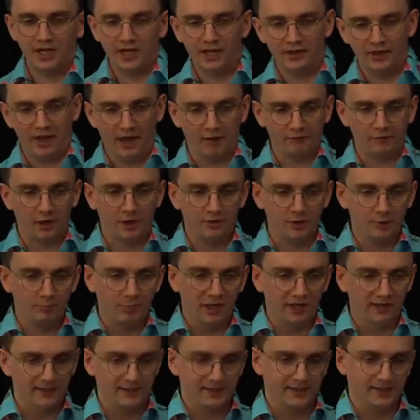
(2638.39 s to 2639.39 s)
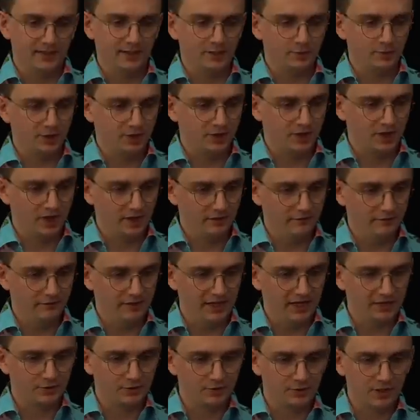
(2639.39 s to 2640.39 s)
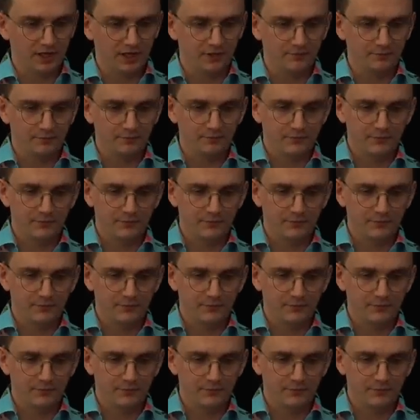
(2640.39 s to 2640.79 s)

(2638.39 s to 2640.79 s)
in their own ability to achieve victory.